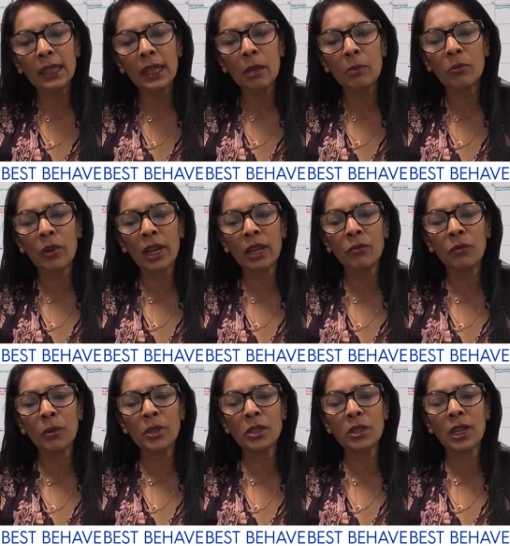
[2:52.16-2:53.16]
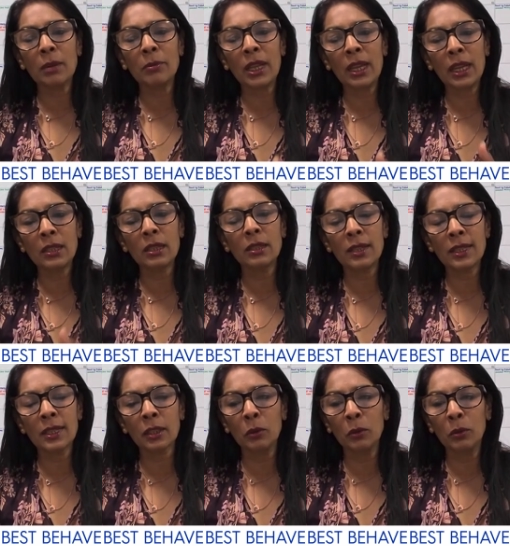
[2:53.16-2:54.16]
in them right from the time they enter the
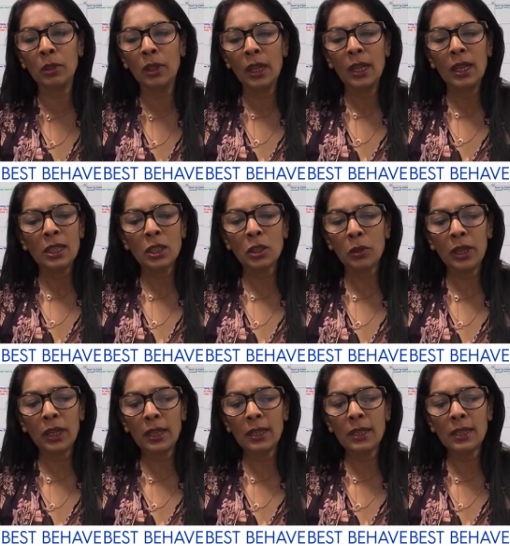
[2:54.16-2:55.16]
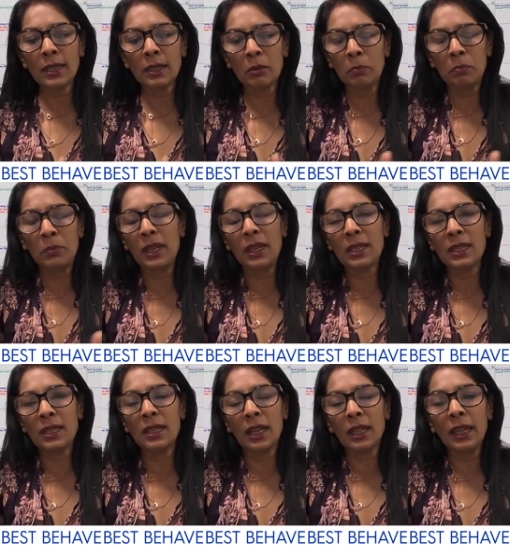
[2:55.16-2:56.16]
school. So
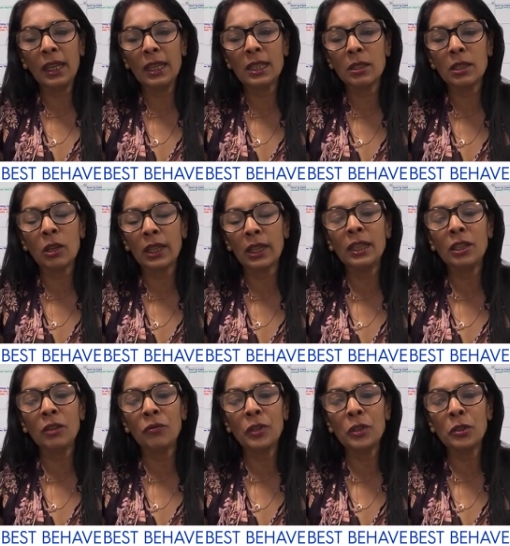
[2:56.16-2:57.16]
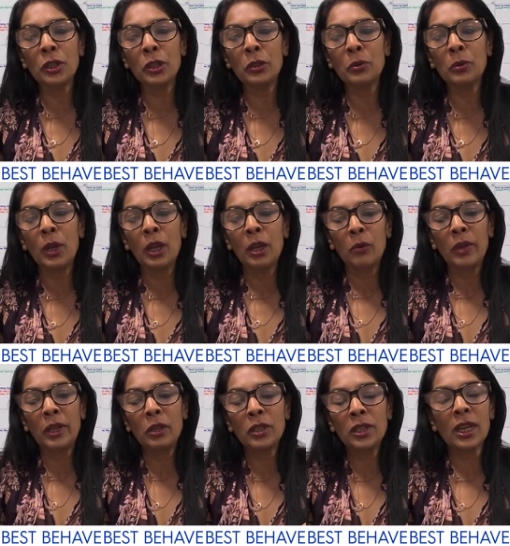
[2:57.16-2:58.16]
it's nothing different to you
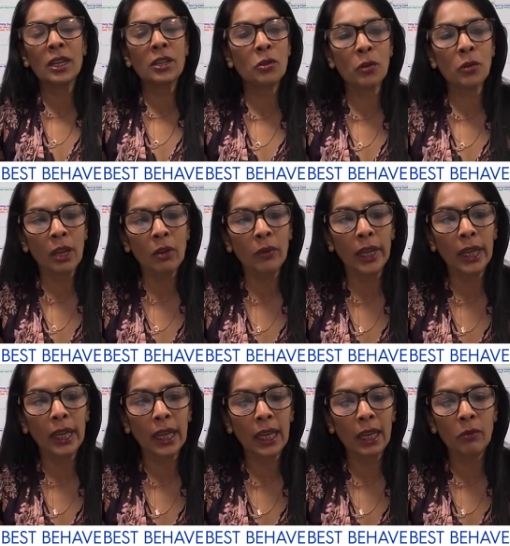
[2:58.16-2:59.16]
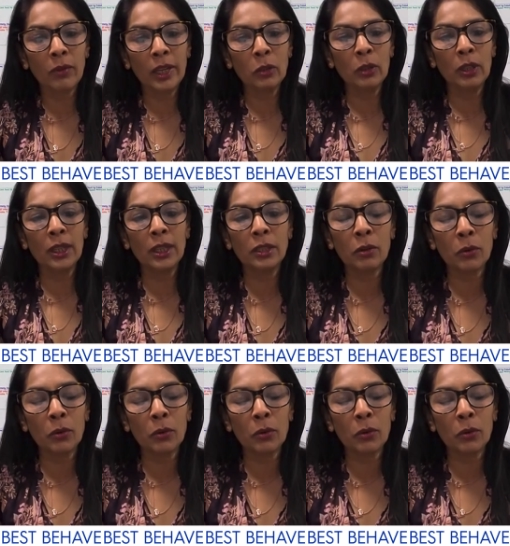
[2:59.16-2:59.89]
when you start driving and when you learn